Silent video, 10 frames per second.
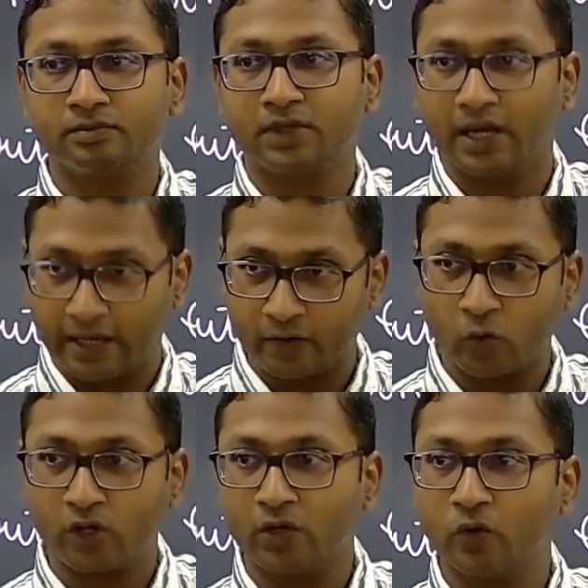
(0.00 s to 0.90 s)

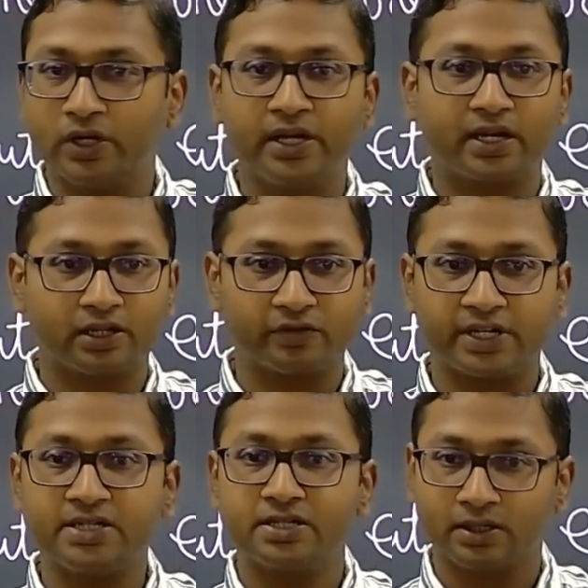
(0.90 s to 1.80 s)
encoder only, another one
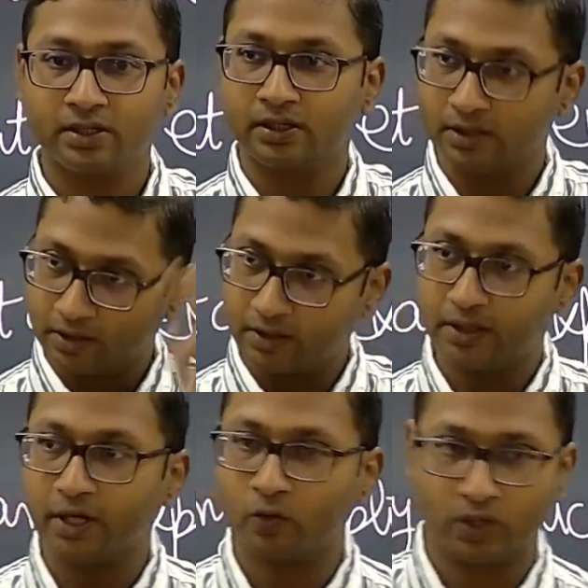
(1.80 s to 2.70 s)
is
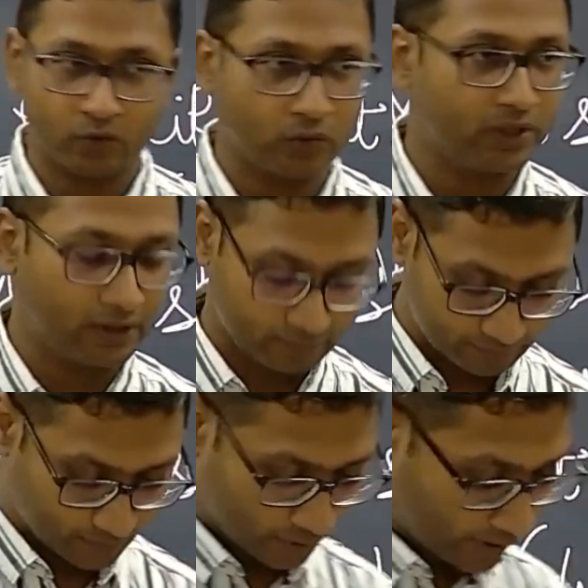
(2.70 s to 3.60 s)
decoder only.
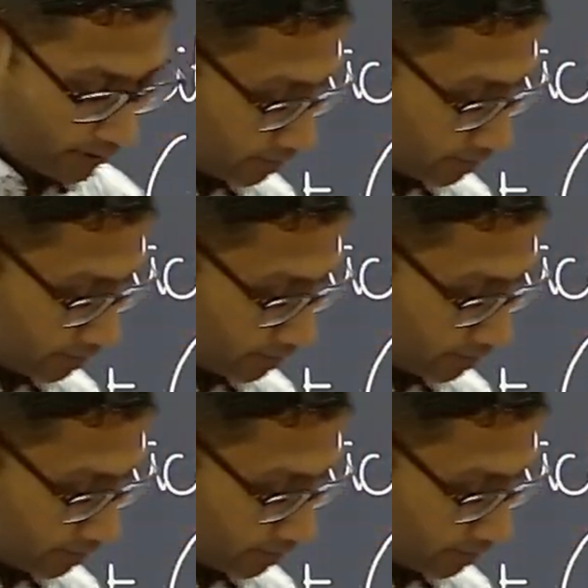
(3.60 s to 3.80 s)
Okay.